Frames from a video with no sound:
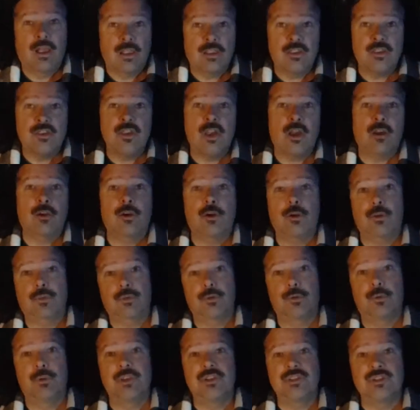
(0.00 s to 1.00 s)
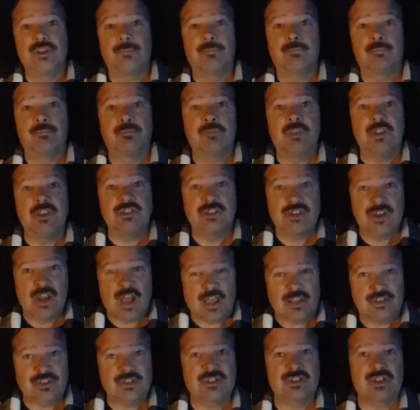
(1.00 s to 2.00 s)
Young Eartherism is
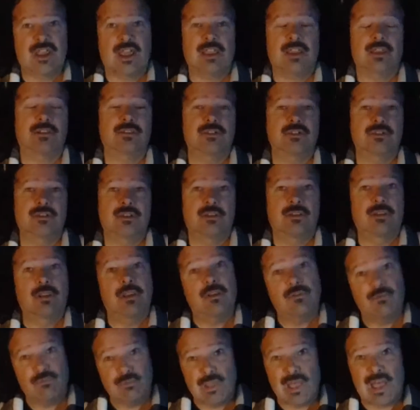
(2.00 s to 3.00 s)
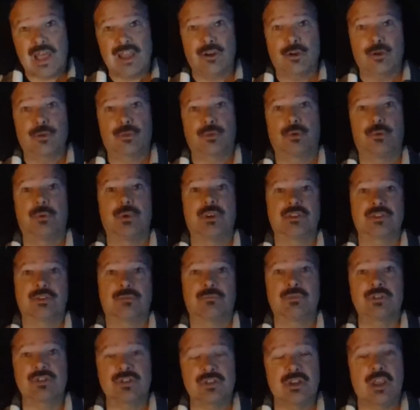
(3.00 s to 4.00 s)
not science. Flat
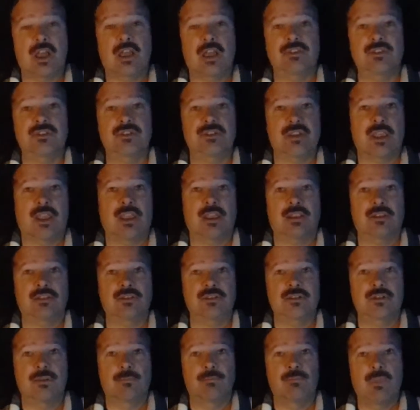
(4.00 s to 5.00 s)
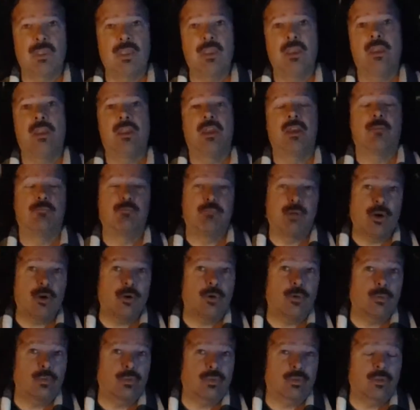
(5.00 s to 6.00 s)
Eartherism is not science.
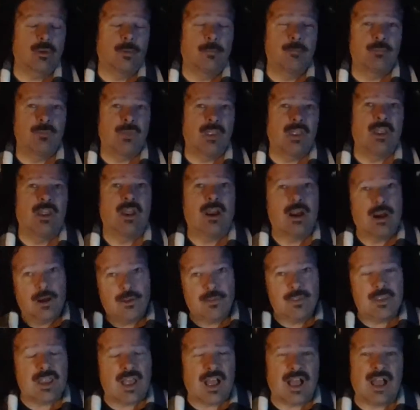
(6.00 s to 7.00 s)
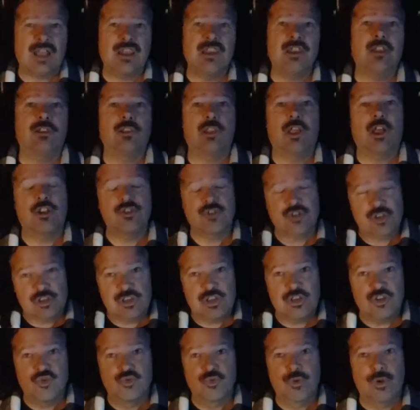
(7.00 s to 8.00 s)
Both are the
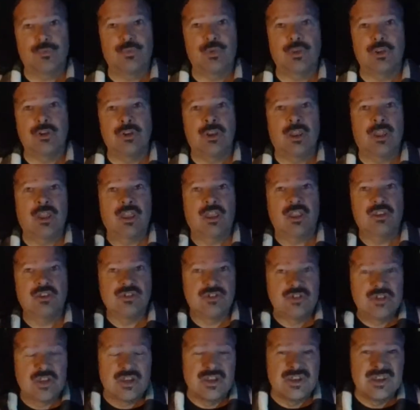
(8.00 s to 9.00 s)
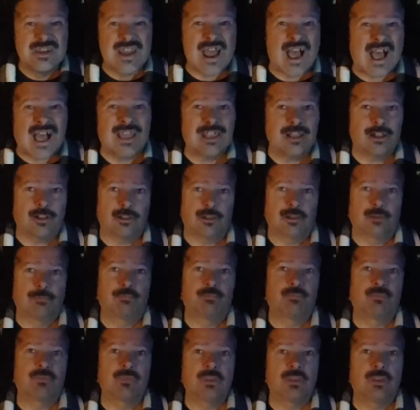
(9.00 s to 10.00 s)
ideologically driven denial
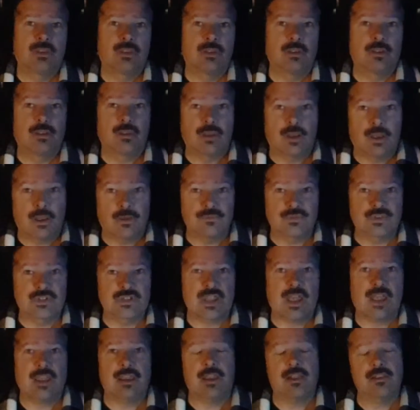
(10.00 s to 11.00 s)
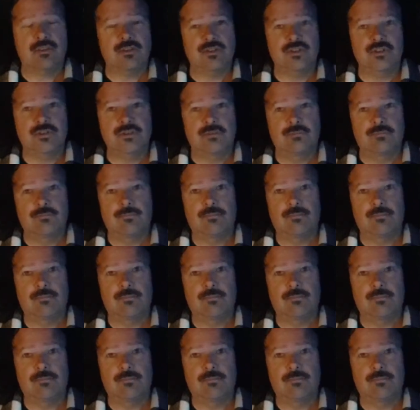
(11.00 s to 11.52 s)
of science.